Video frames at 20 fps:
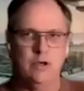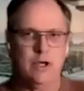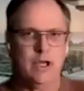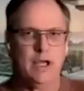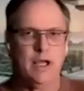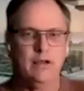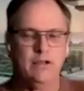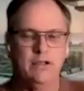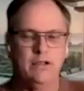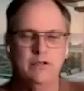you're
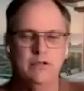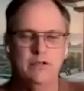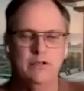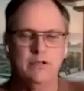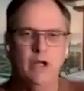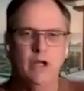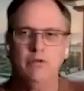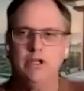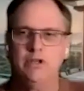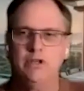
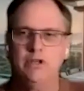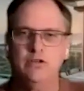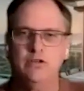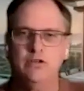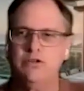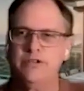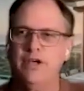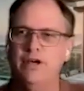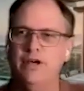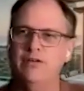accountable only to
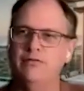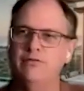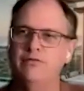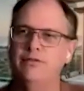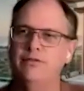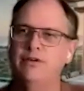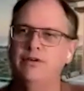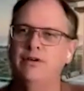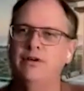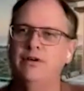
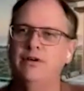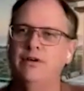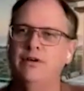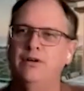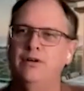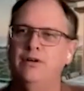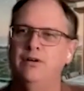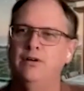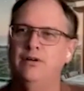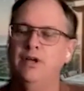yourself.
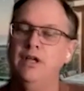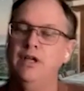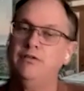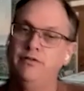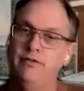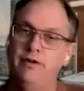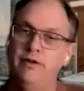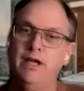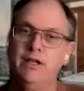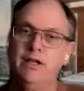
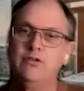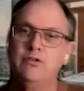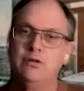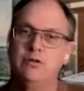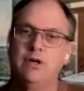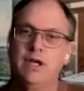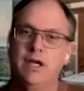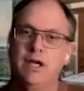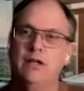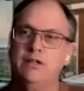In fact,
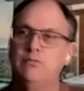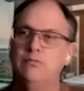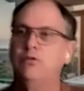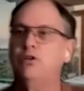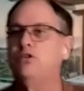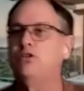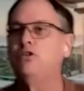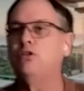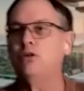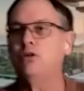you're
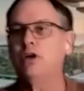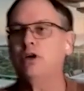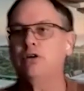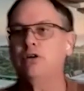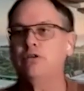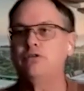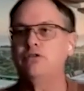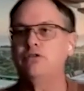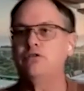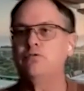accountable to your
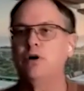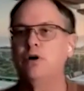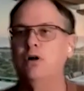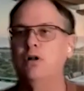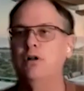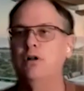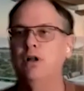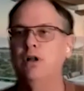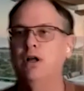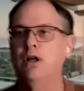coach as
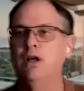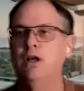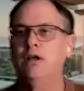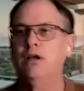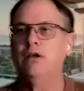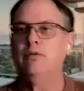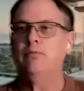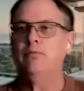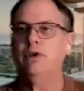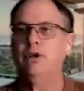well,
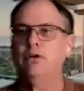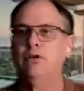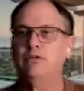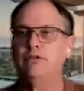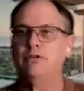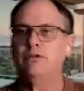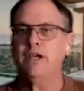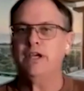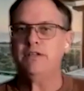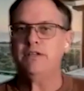
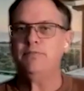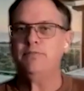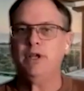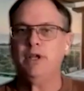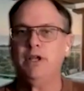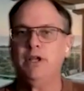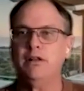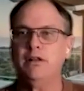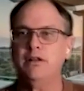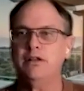because they're
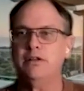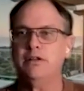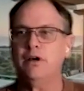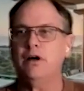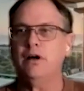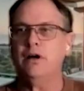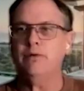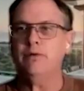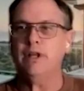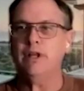spending the
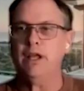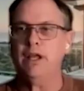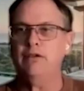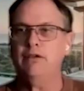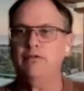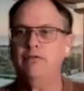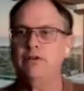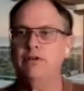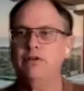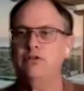time and
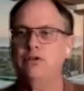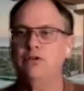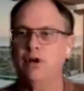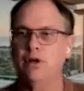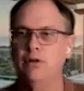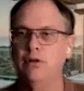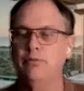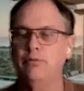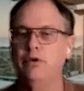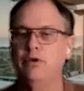the effort
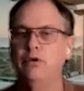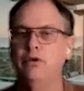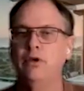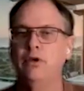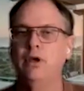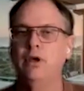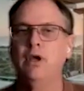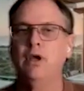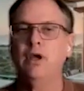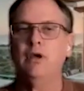to help you.
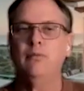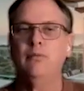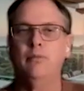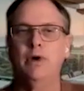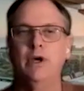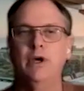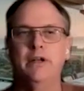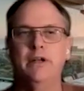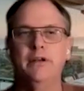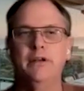
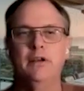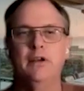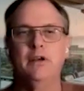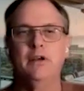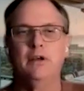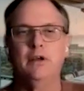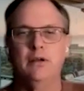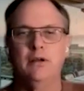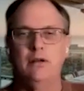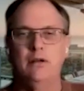But
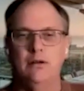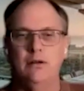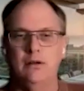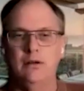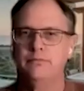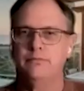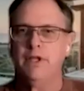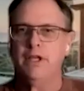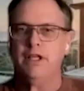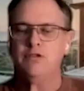
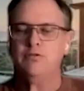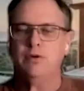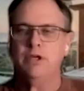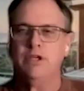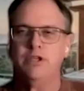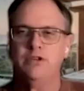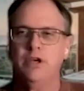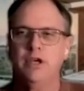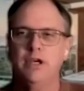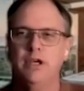that's
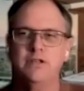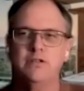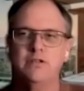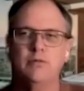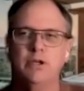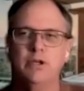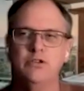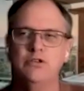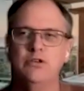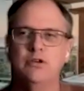where it
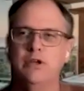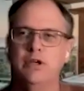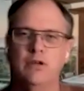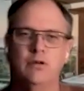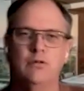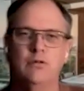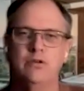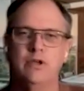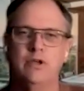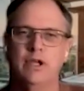changed my
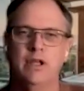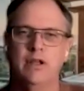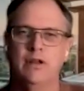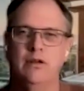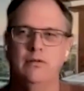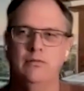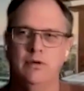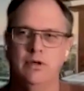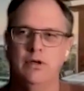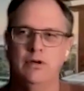journey
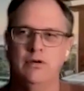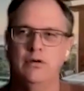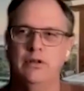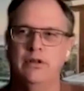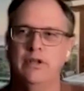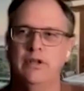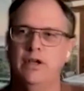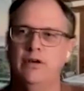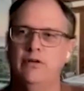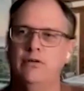altogether, when I
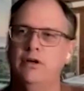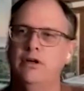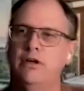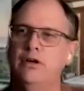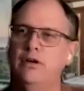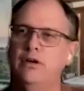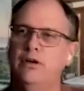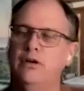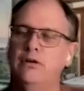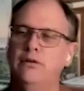got that right.